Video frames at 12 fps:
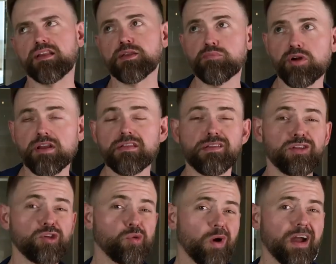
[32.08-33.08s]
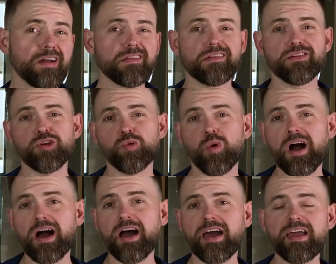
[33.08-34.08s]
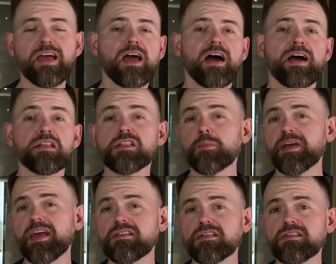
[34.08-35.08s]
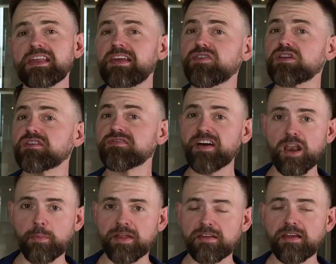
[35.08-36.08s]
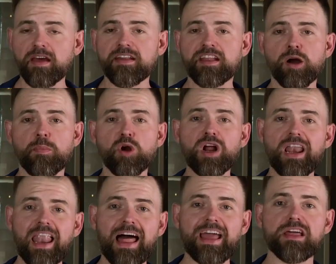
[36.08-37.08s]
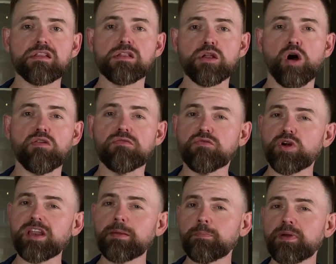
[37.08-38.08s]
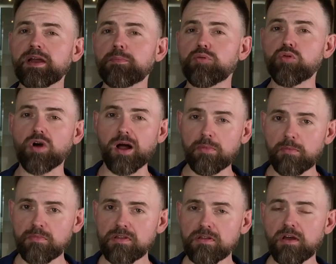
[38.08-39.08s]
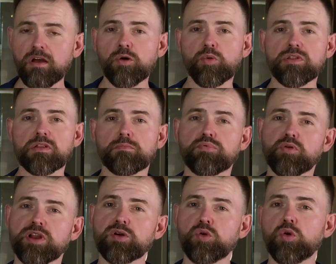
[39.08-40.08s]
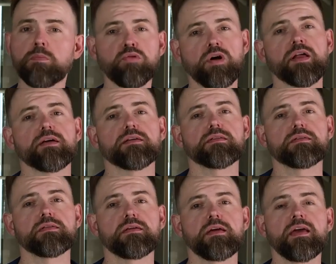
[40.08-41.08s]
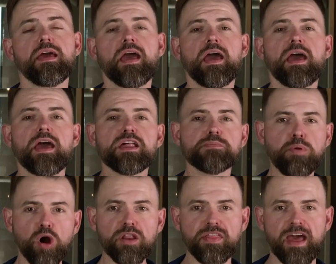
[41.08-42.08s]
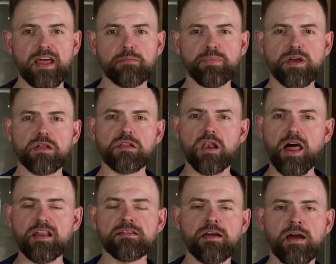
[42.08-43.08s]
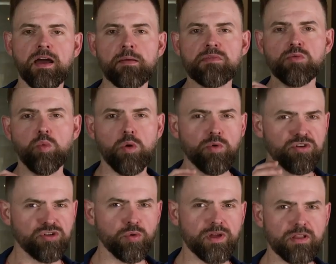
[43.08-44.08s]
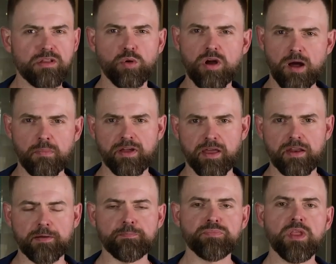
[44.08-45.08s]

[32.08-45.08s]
sprints, UX, UI, in some cases even development to help our clients solve really big problems with some pretty cool products. As part of that, because a lot of times what we're doing is so complicated,